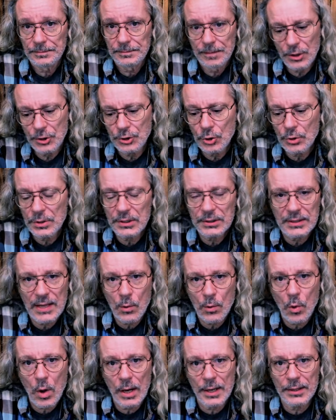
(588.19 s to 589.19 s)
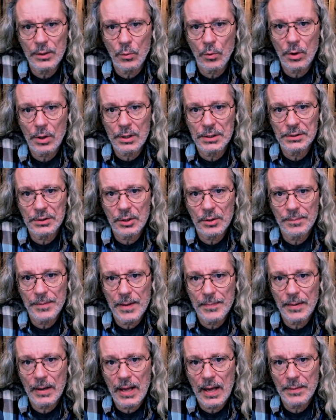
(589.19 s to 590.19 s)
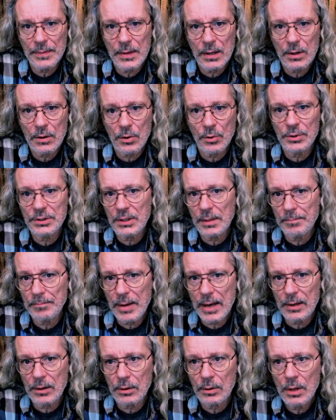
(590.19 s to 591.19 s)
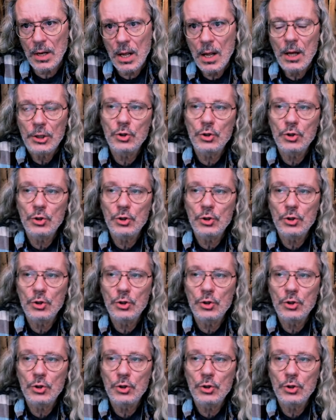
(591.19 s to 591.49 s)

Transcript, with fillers: Are you doing the same quality work as other people out there, or is it better?